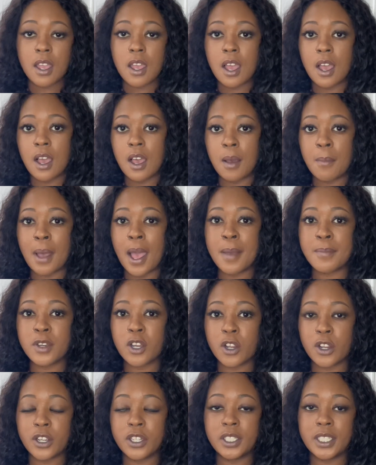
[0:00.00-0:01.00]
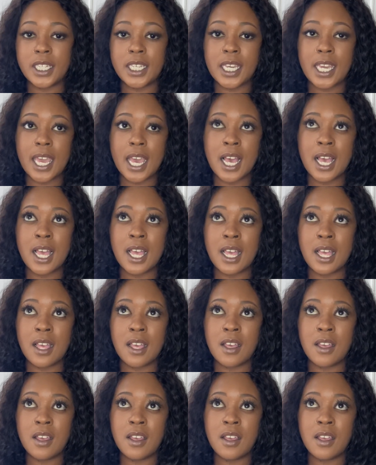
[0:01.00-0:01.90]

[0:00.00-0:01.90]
I'm currently a